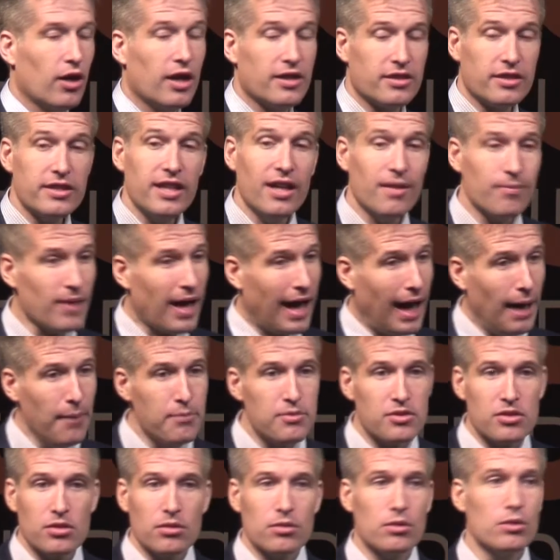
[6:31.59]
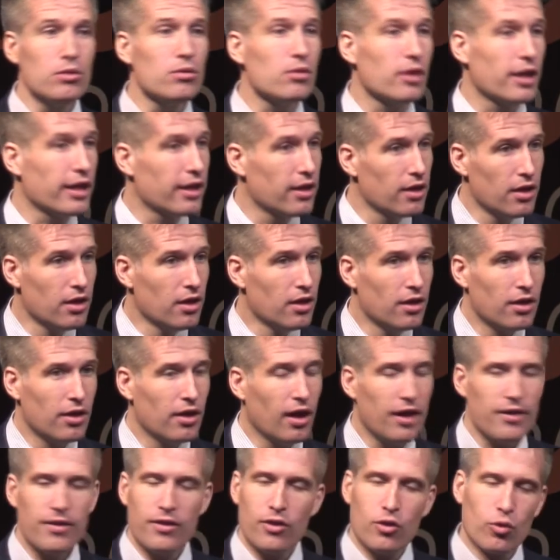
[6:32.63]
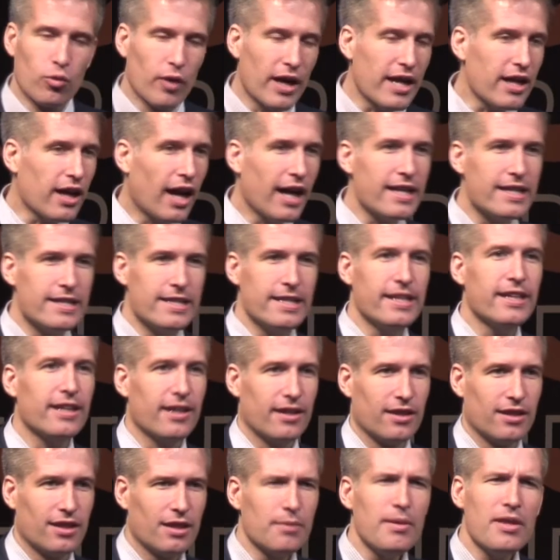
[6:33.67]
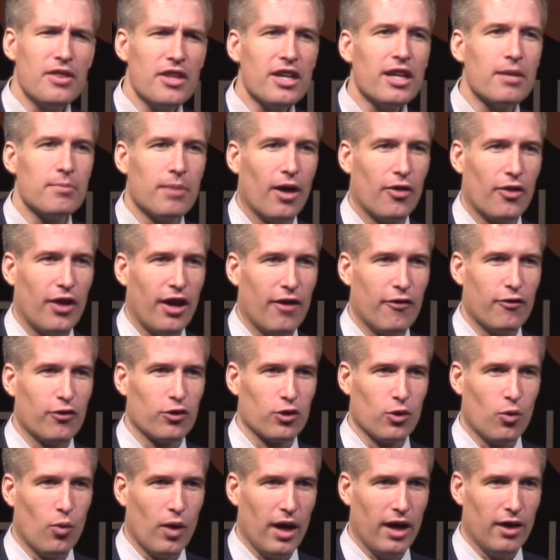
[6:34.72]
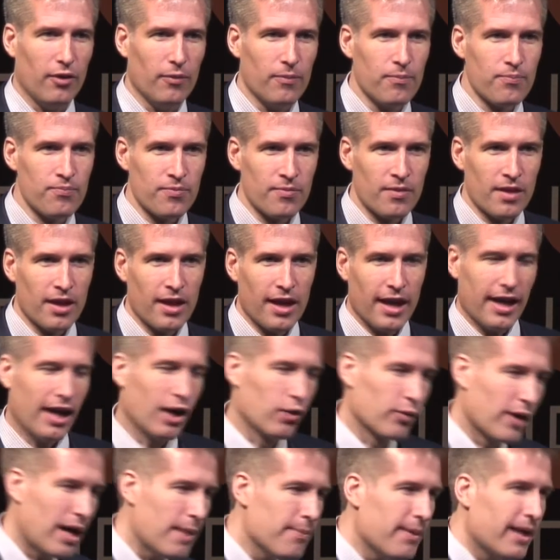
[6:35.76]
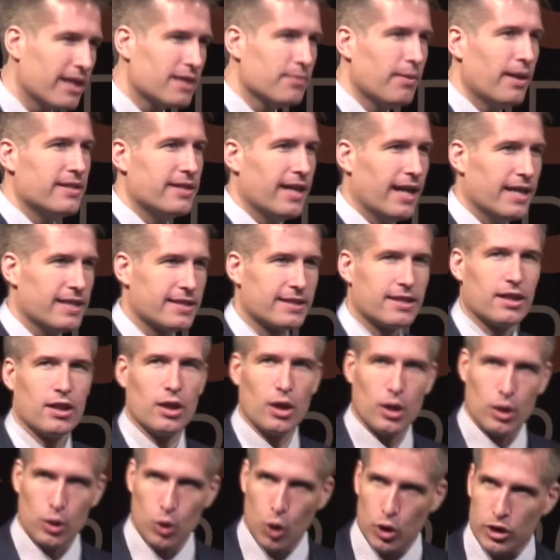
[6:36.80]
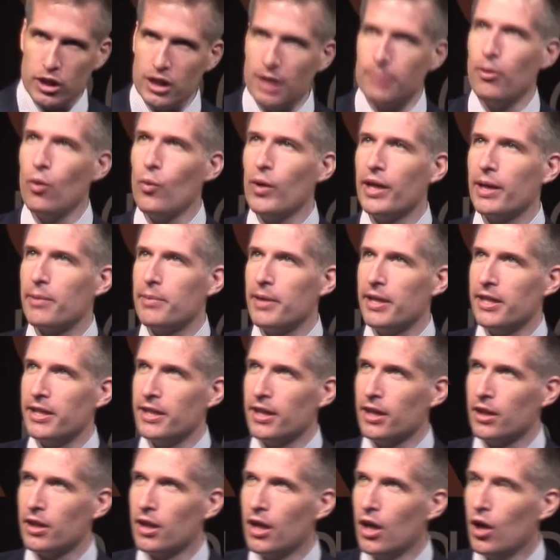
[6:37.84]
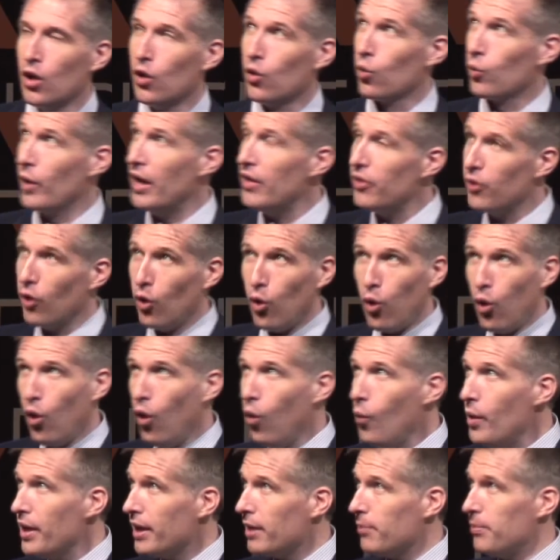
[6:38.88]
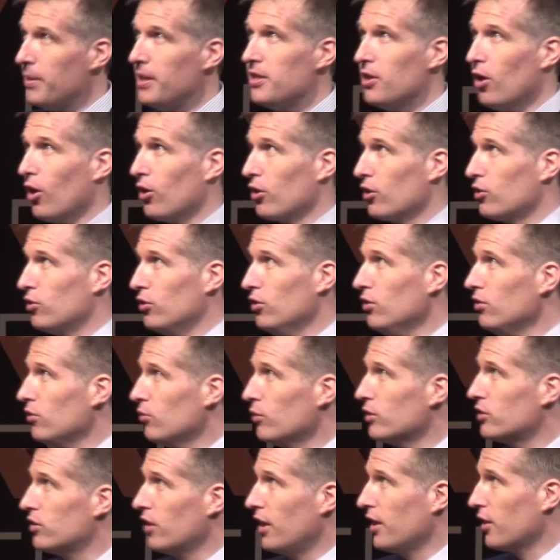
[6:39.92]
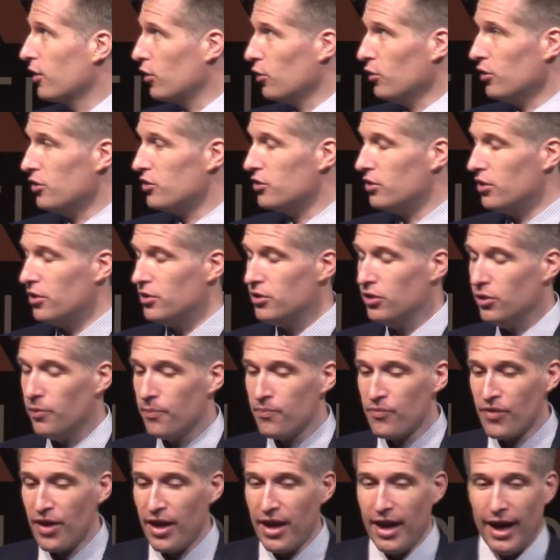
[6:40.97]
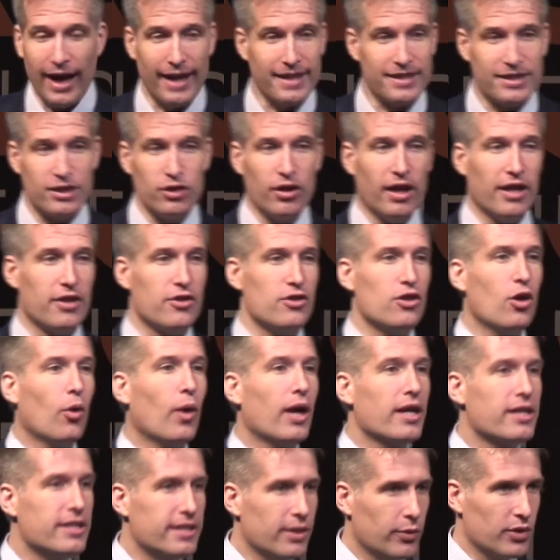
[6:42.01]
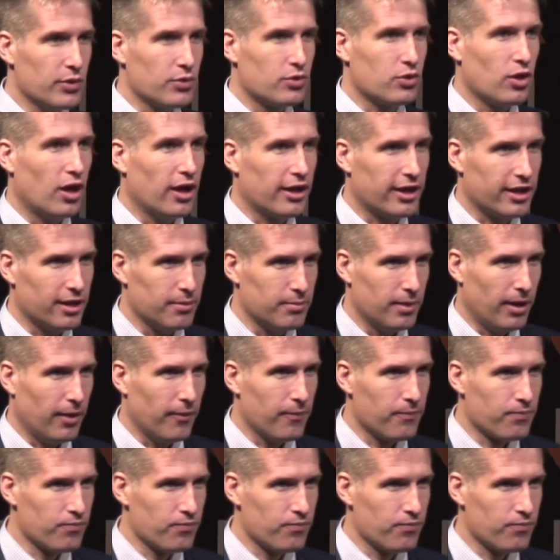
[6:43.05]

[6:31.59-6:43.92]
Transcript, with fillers: I said, yeah, absolutely. Great idea. Let me think about that for a while. And I ran back to my desk, looked it up on Wikipedia, read the whole Wikipedia article, which I encourage you to do. I still had no idea what he was talking about.